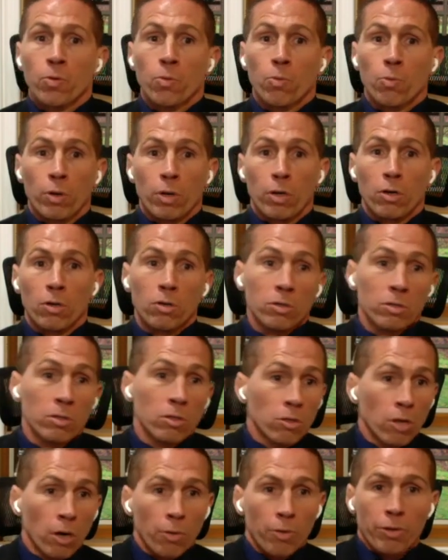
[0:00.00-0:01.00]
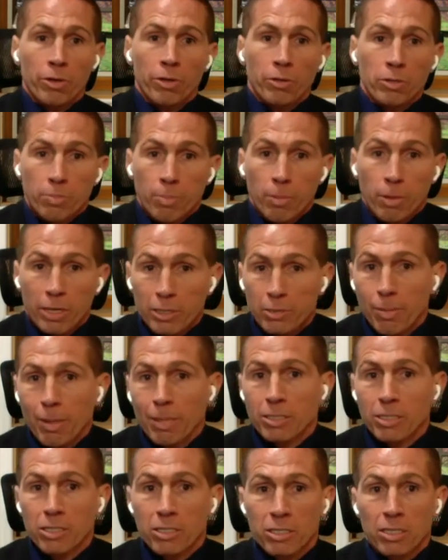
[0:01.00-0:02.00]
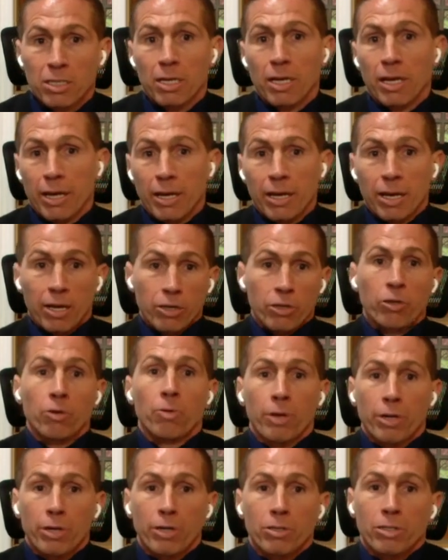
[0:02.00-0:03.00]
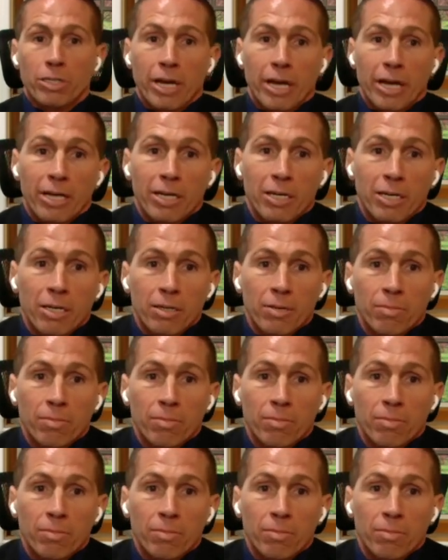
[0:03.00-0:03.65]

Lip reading: will lower your expenses and do what you're saying.